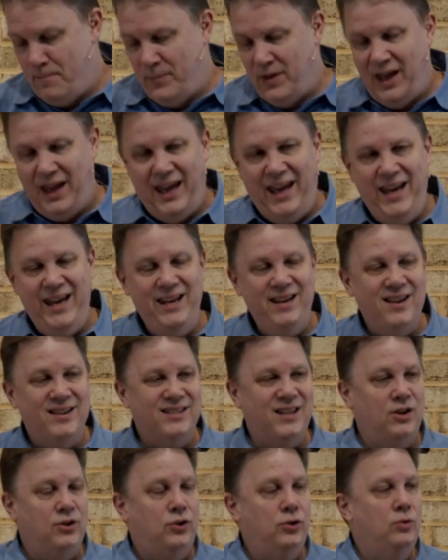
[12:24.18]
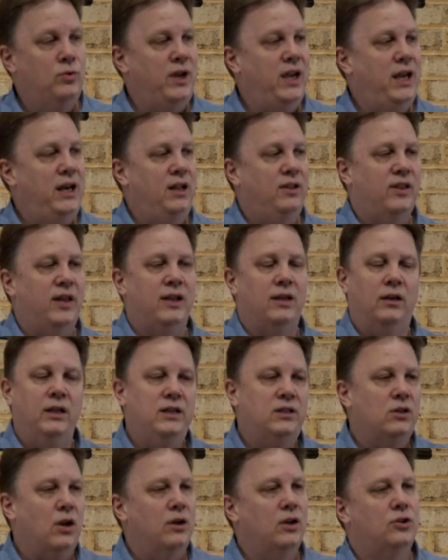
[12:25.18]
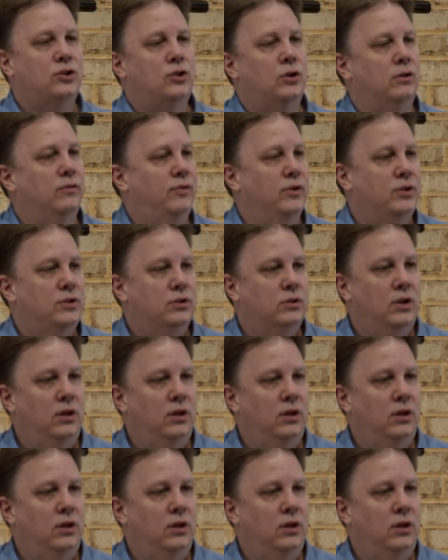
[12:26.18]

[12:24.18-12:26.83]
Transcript: he doesn't do anything, at least on the surface,